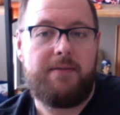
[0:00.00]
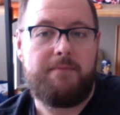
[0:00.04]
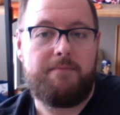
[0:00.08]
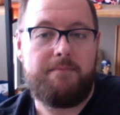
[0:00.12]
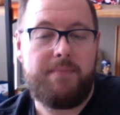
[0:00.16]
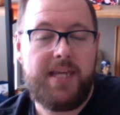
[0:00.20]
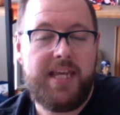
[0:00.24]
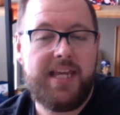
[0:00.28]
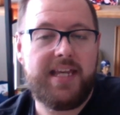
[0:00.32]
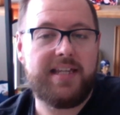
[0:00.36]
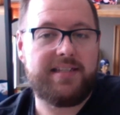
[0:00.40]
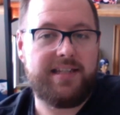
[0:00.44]

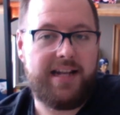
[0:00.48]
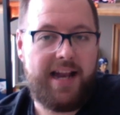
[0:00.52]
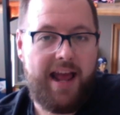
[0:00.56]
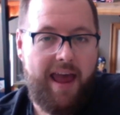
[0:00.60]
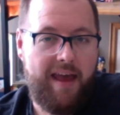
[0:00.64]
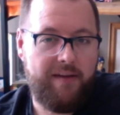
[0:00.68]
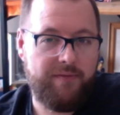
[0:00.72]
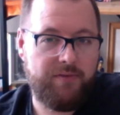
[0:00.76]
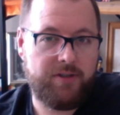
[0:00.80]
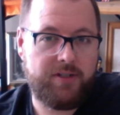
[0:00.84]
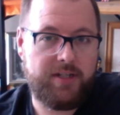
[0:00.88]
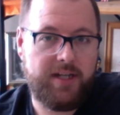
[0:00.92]
me as an
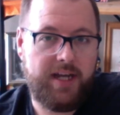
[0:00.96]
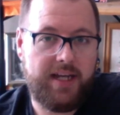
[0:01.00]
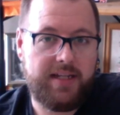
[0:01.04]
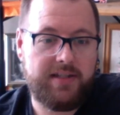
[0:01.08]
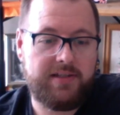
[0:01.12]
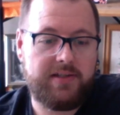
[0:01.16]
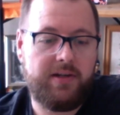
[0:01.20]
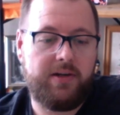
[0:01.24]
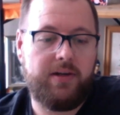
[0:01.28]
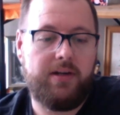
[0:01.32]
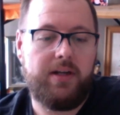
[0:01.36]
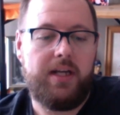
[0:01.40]

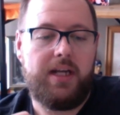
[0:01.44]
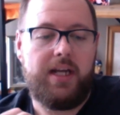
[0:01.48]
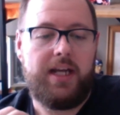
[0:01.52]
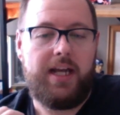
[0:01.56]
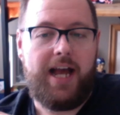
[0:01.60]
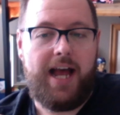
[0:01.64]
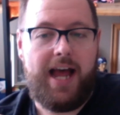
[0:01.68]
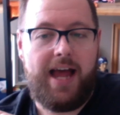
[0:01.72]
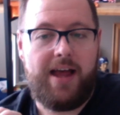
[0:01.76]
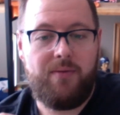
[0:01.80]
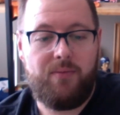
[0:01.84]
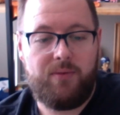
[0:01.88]
advertiser,
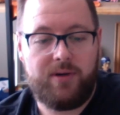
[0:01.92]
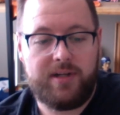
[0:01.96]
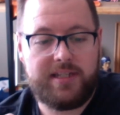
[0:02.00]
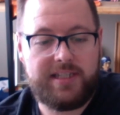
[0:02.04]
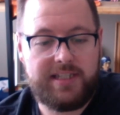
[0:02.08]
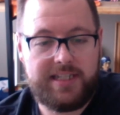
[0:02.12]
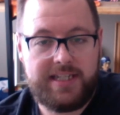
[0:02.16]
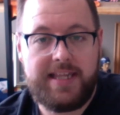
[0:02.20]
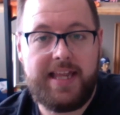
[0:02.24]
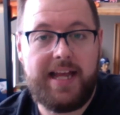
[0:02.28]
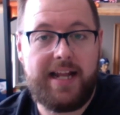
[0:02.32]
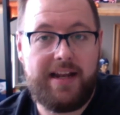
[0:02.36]
I want
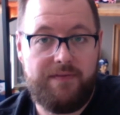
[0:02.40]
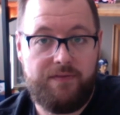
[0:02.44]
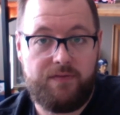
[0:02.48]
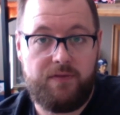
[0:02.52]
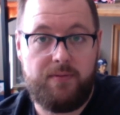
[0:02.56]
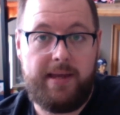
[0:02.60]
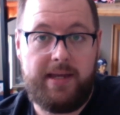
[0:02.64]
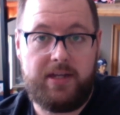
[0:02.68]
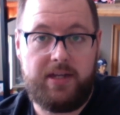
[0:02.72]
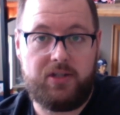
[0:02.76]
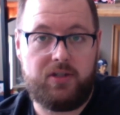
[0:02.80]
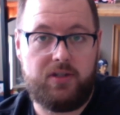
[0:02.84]
to see that
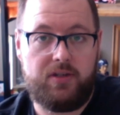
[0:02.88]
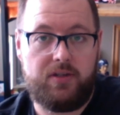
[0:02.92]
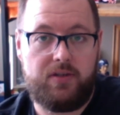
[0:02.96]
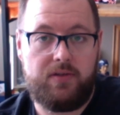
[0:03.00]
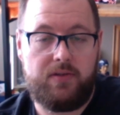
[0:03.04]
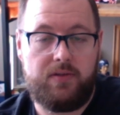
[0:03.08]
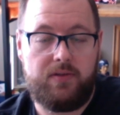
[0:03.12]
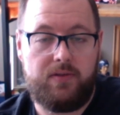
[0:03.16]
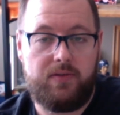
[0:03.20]
information.